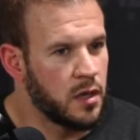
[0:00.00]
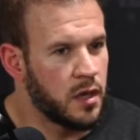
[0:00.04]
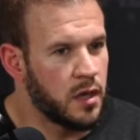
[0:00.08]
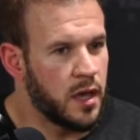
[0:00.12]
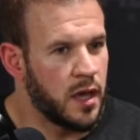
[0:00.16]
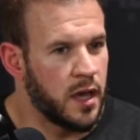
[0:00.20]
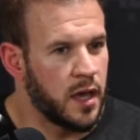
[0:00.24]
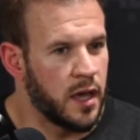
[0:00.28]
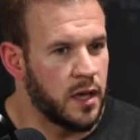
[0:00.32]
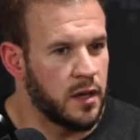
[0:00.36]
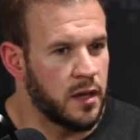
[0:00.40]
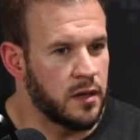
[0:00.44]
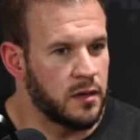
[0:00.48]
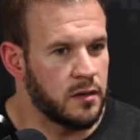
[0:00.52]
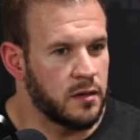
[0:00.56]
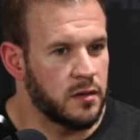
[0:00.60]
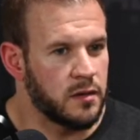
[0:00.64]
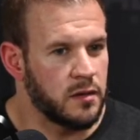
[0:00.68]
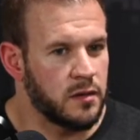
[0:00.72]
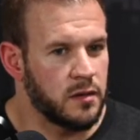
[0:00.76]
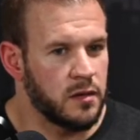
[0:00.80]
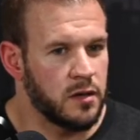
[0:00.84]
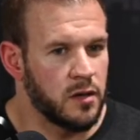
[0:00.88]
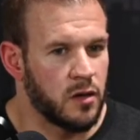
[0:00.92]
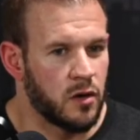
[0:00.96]
and
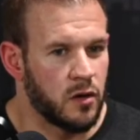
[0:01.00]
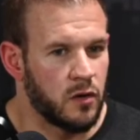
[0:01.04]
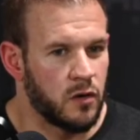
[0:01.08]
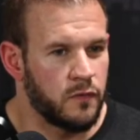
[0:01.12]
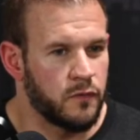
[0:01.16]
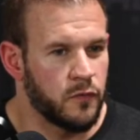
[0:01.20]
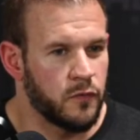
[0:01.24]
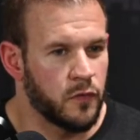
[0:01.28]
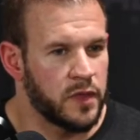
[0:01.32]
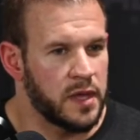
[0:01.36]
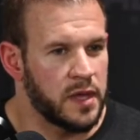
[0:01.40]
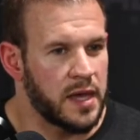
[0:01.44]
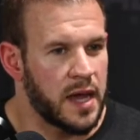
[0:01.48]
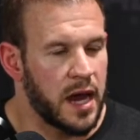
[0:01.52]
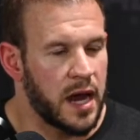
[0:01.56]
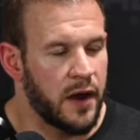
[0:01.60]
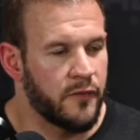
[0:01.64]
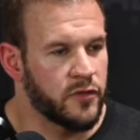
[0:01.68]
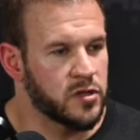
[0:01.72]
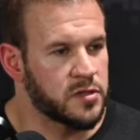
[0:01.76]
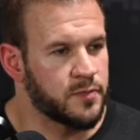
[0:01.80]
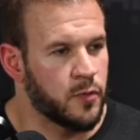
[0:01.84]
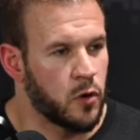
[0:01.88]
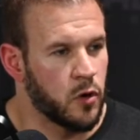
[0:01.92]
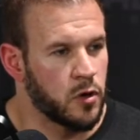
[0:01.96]
for the
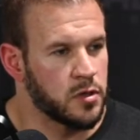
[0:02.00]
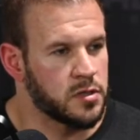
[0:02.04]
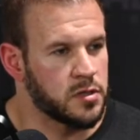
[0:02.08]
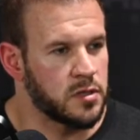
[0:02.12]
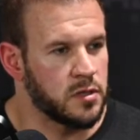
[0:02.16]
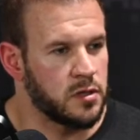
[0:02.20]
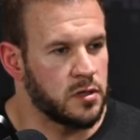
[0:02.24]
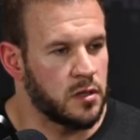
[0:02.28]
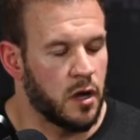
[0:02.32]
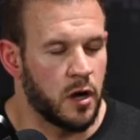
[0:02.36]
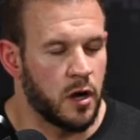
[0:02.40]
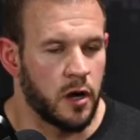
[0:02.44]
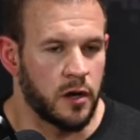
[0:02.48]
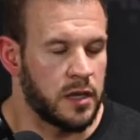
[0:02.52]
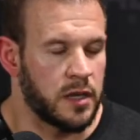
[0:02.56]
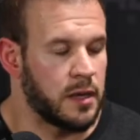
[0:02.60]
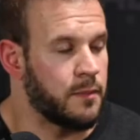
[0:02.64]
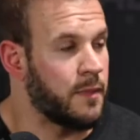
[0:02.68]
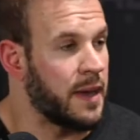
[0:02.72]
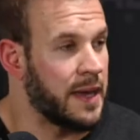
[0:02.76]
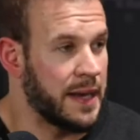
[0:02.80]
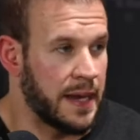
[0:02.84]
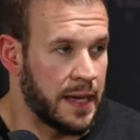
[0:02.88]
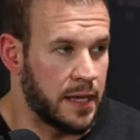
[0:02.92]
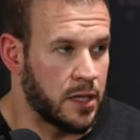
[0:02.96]
average person, all right, they
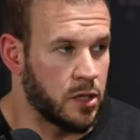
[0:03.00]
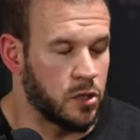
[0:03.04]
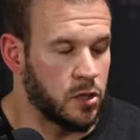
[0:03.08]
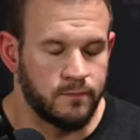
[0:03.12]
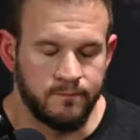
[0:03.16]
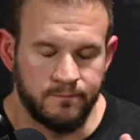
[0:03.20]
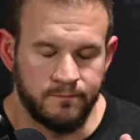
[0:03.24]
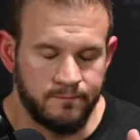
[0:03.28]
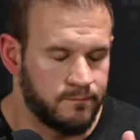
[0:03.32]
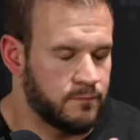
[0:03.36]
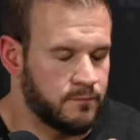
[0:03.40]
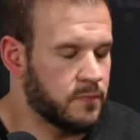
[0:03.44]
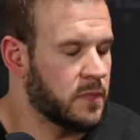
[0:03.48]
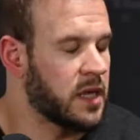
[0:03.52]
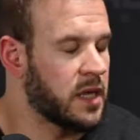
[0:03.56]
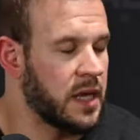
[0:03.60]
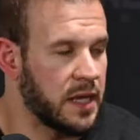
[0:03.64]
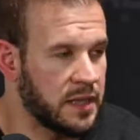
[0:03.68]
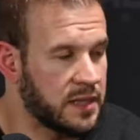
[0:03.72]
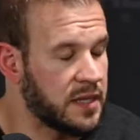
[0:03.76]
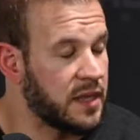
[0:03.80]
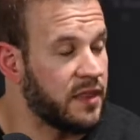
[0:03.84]
may not get to